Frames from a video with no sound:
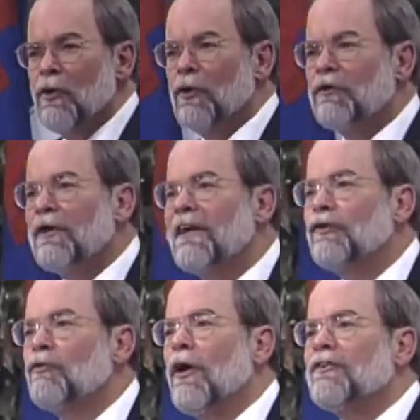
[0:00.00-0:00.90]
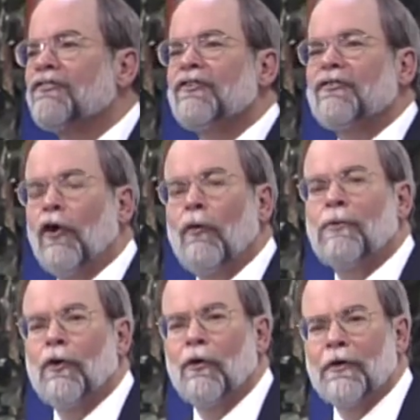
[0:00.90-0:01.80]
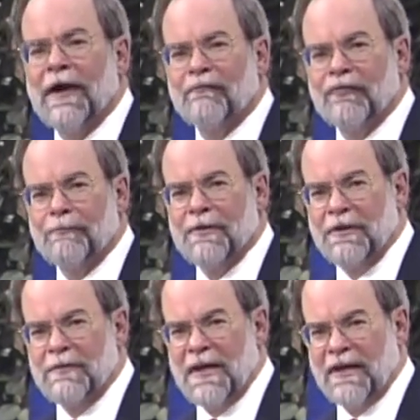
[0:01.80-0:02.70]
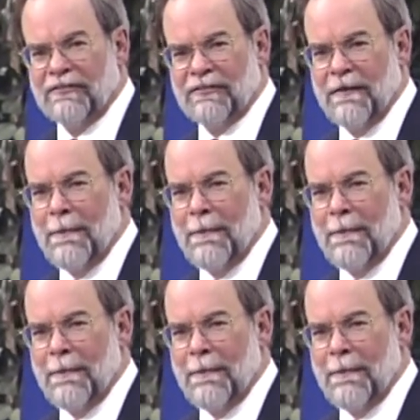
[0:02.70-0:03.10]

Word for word: will let you watch this whole program from PBS.